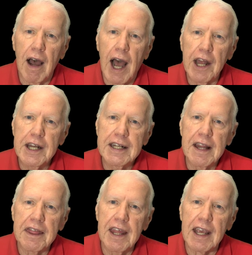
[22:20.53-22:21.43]
I
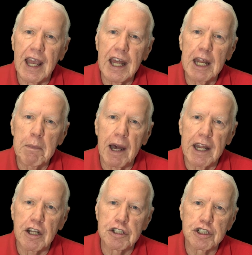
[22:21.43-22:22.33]
didn't think
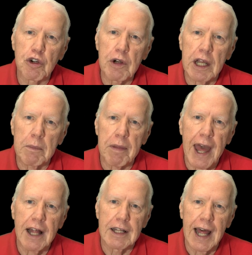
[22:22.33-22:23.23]
anybody could scream
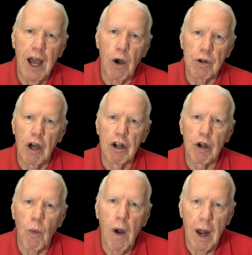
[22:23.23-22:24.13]
that loud
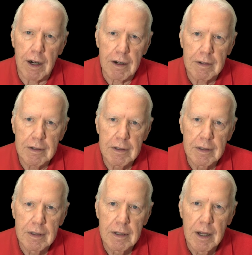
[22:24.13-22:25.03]
underwater.
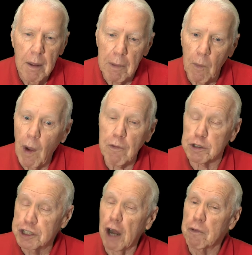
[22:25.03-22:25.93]
My wife
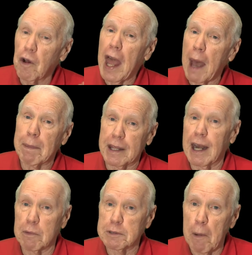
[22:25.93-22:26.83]
was not real happy that
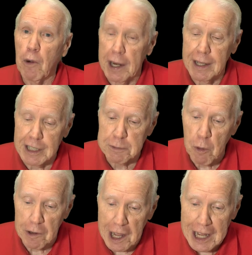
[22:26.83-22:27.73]
I was poking at this
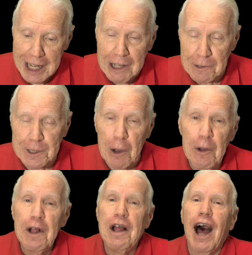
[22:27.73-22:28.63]
moray eel, so
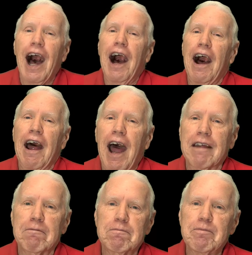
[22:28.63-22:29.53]
uh,
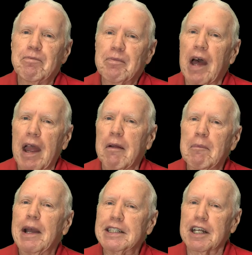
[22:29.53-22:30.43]
I I
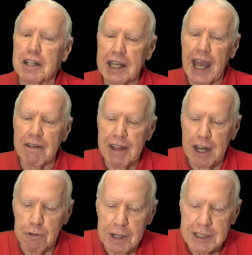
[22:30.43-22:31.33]
basically gave
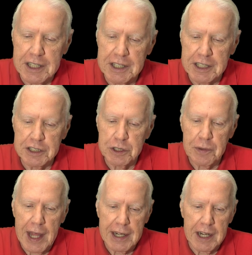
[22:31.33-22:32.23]
that a rest and didn't do
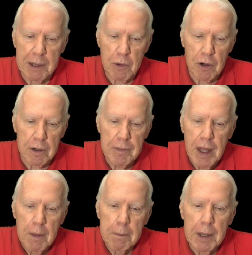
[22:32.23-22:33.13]
that anymore.
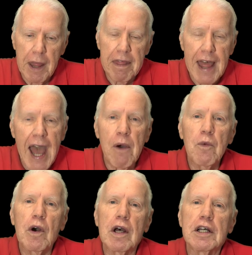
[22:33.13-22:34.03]
But that
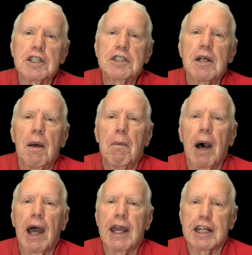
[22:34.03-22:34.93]
was
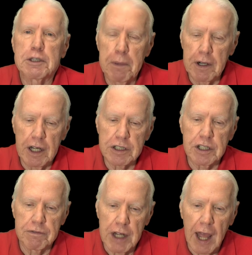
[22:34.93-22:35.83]
my experience
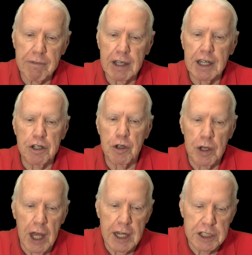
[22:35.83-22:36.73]
of diving in the
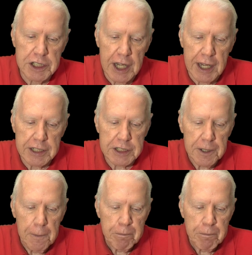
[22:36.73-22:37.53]
United States.